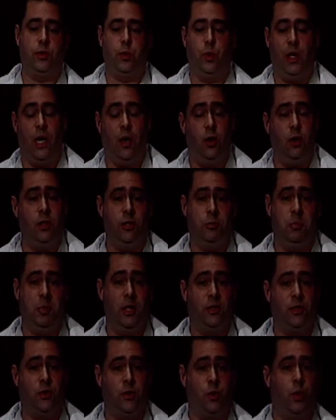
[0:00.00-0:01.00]
We had all these
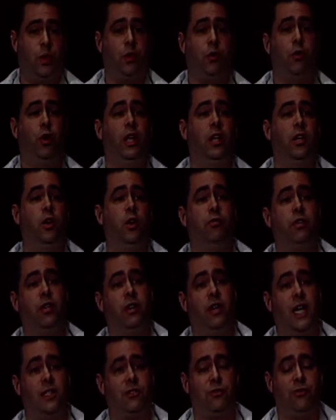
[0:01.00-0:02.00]
pieces we created over the
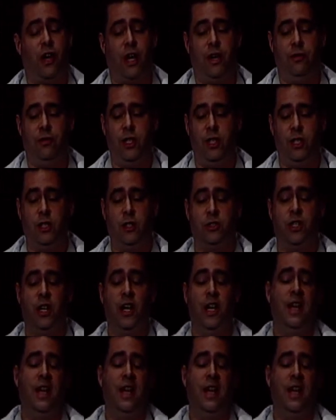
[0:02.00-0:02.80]
last 5 years